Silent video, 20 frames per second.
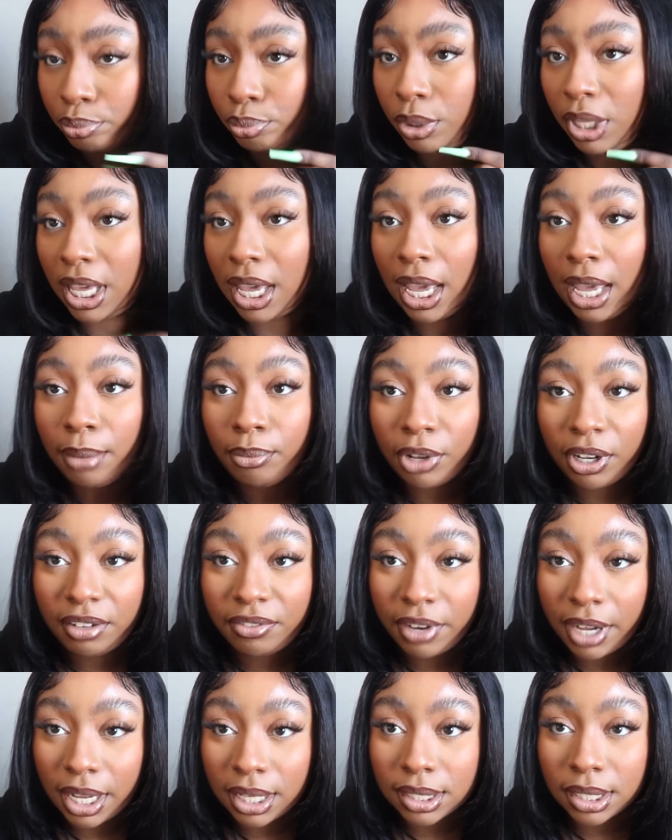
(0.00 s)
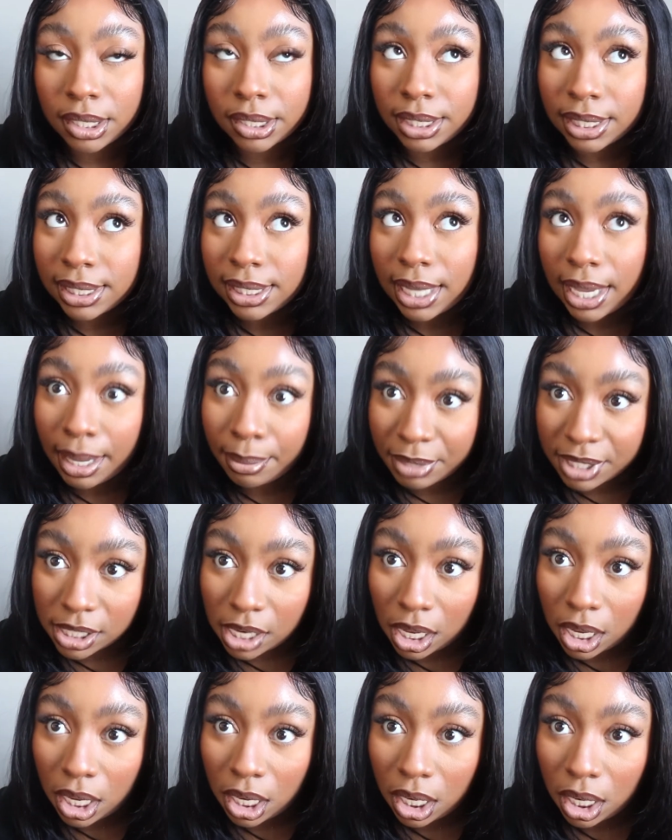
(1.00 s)
Came really fast because it's
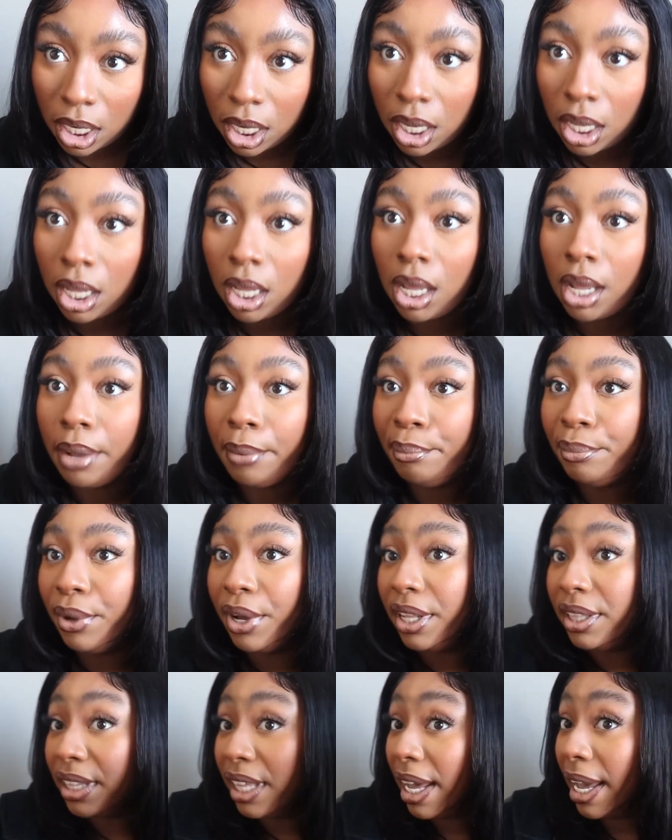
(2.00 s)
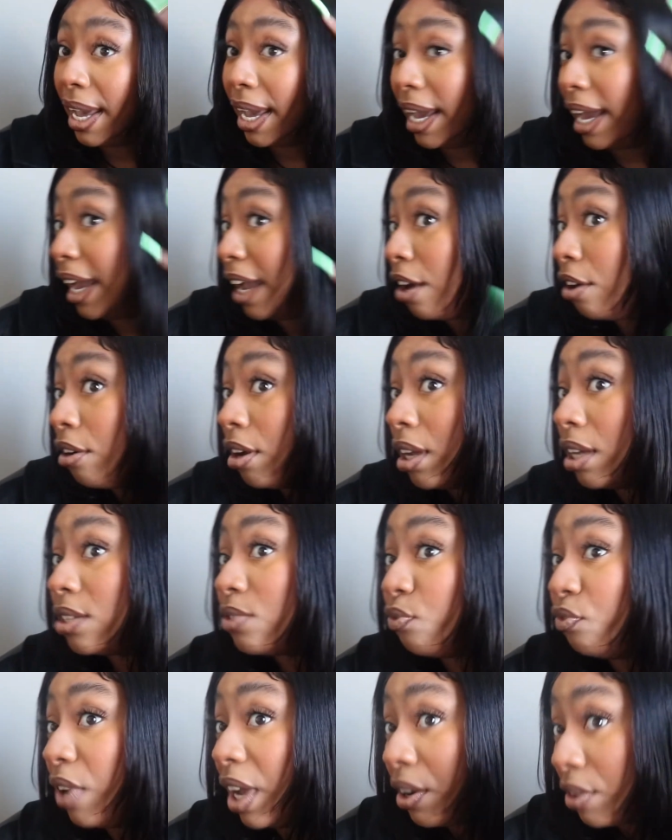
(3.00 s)
Amazon. But the hair is
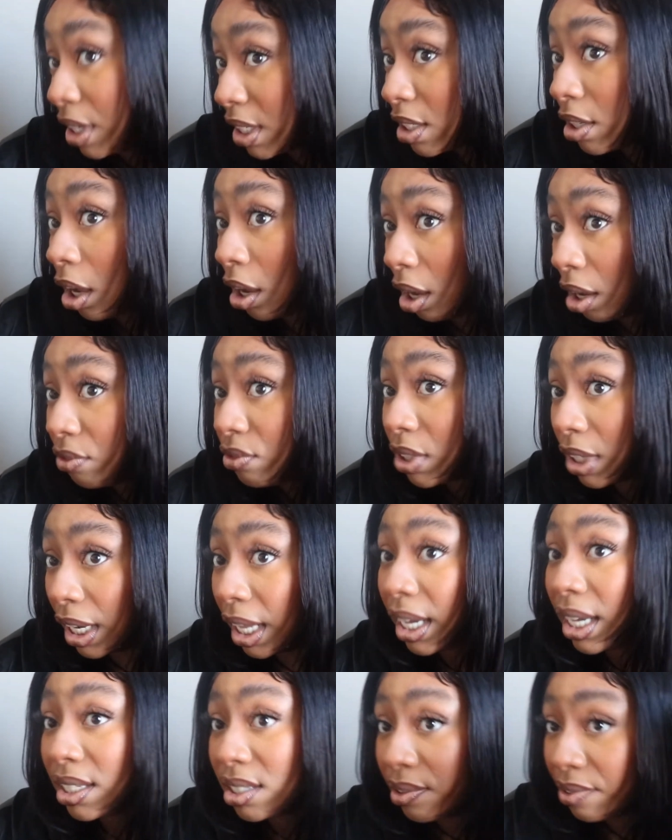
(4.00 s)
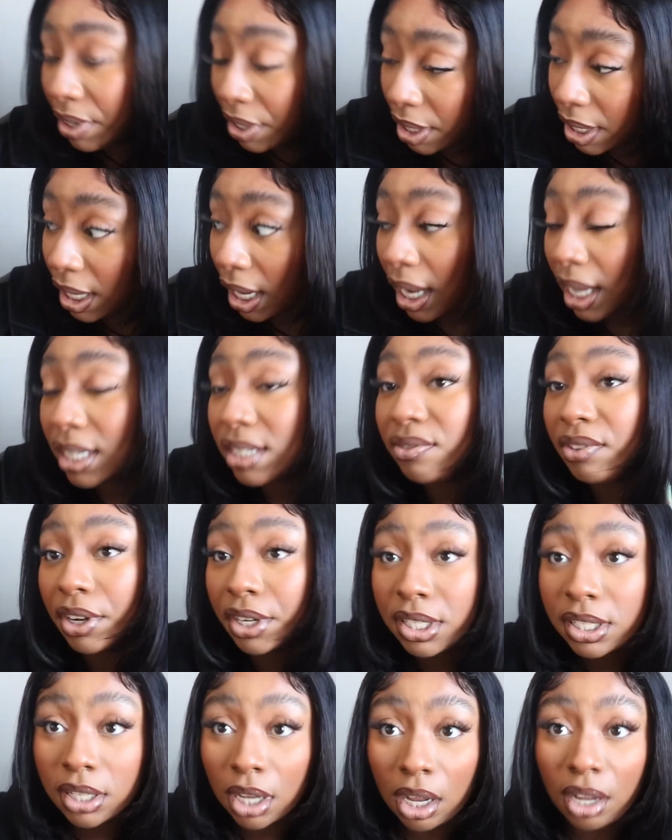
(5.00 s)
very soft. Like, it's very nice,
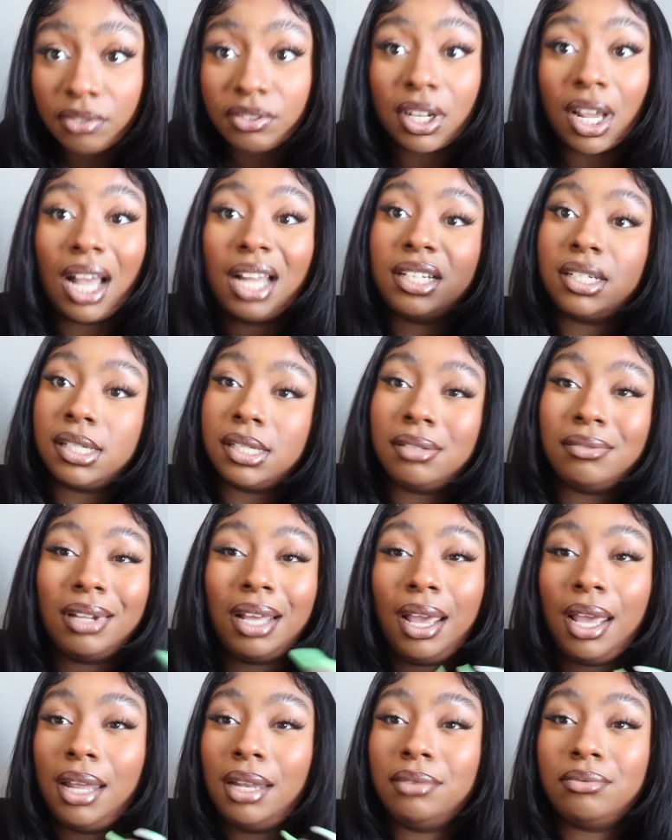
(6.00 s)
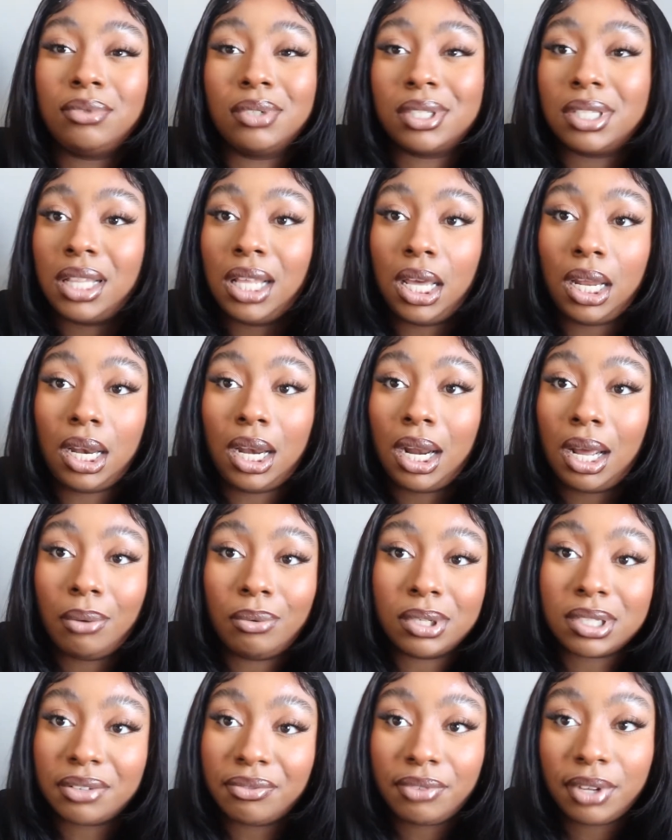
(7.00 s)
very soft. The ends was thin and I
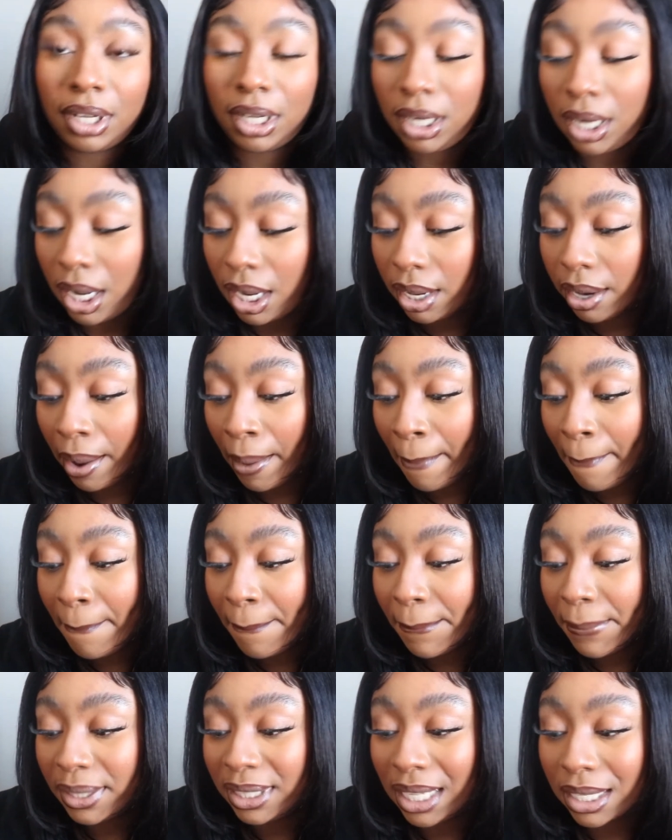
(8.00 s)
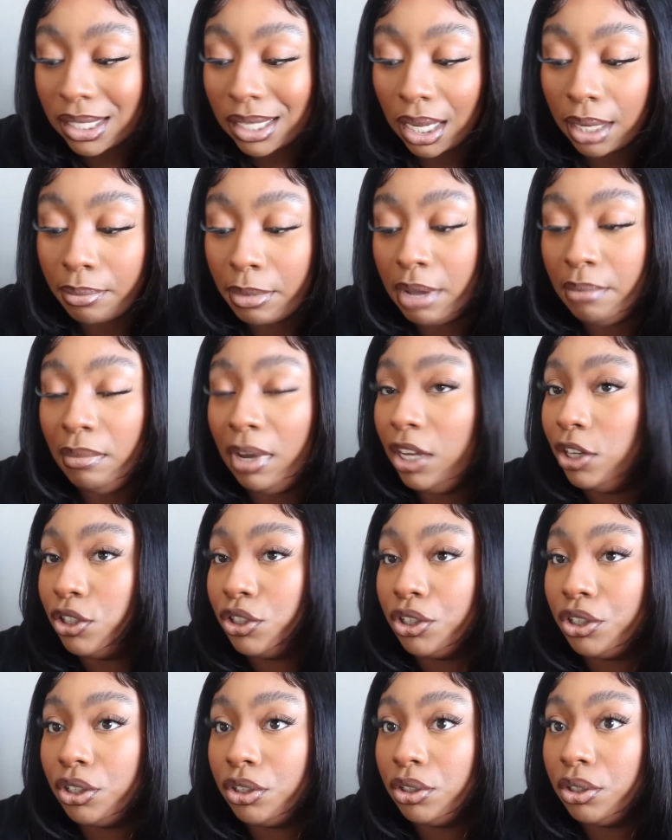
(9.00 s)
wasn't feeling that. That's like my
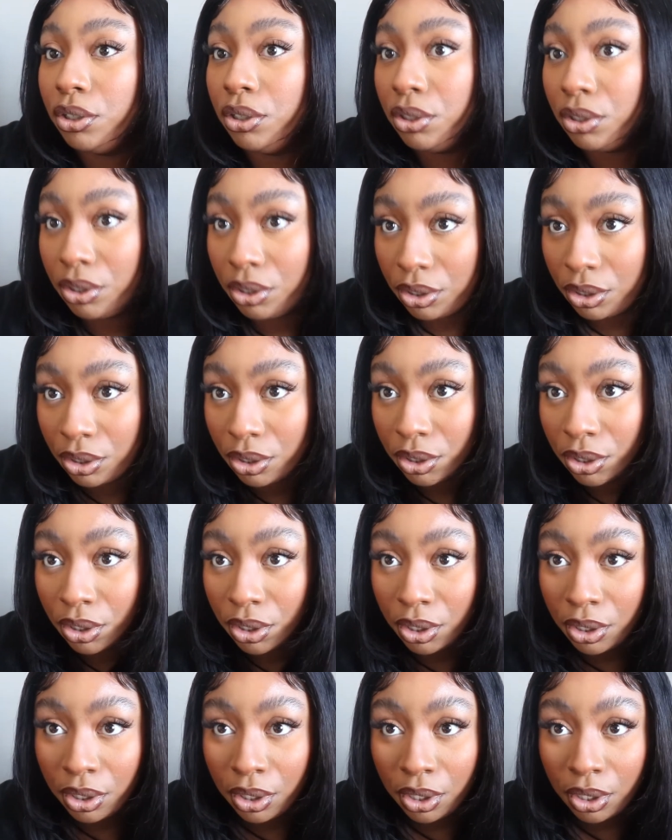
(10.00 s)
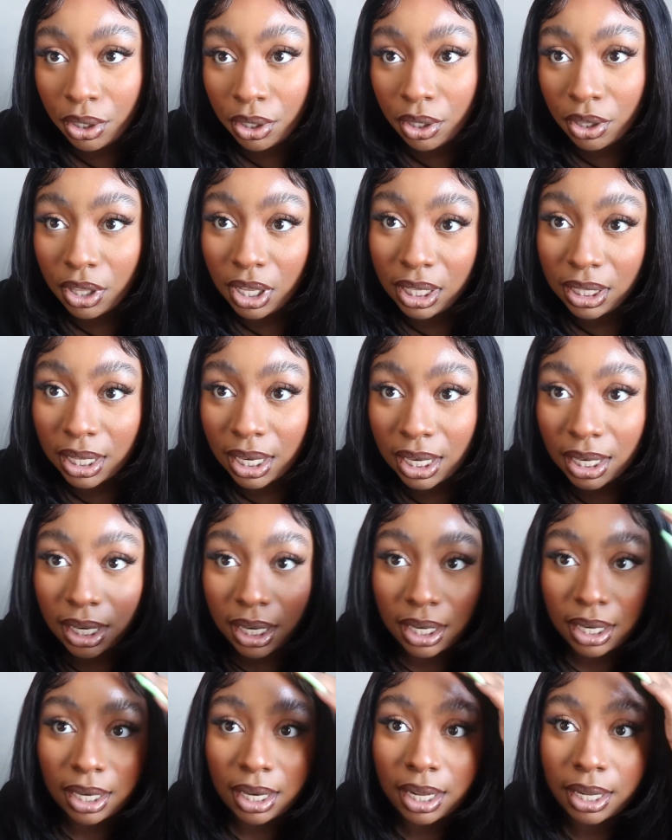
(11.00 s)
major thing that I
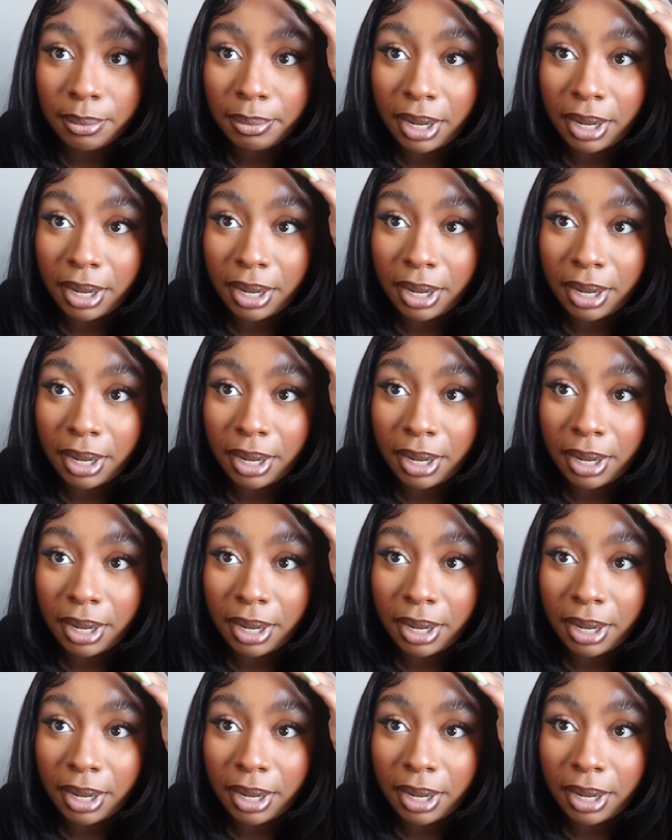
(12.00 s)
didn't like.